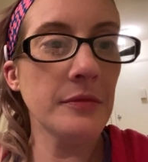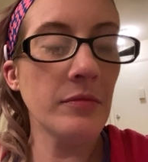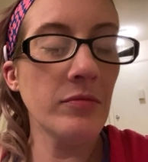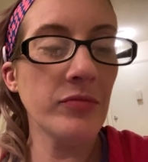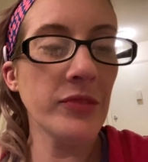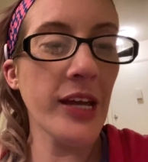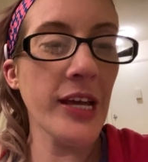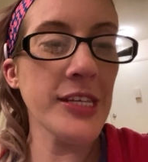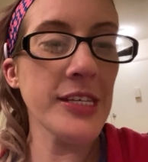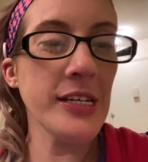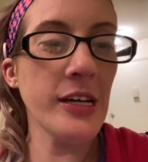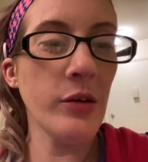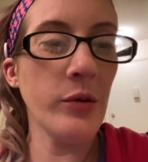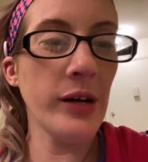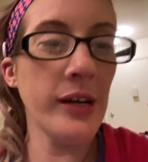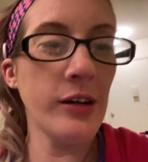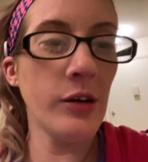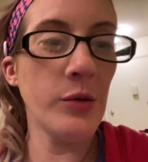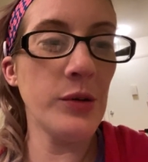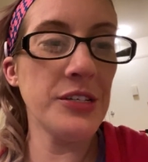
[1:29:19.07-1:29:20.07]
That's how
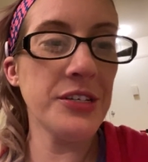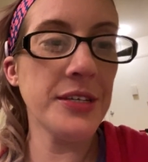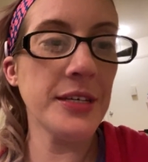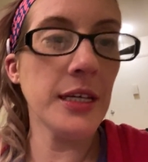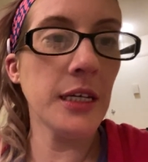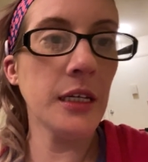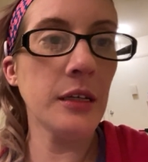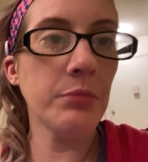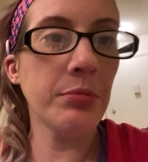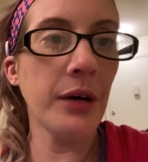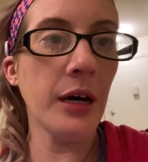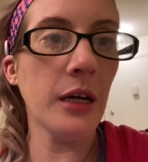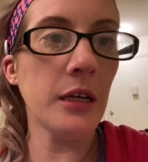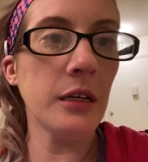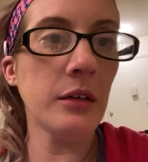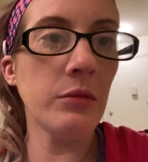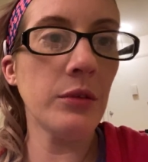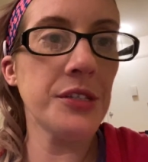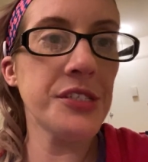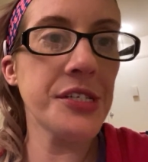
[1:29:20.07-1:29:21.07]
I always think about
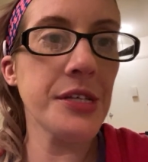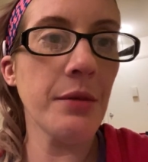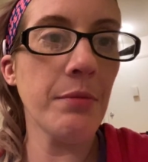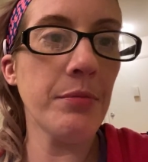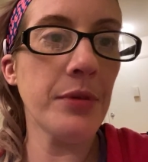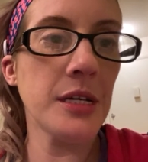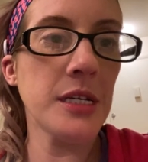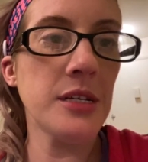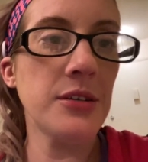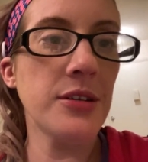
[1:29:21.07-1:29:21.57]
it when somebody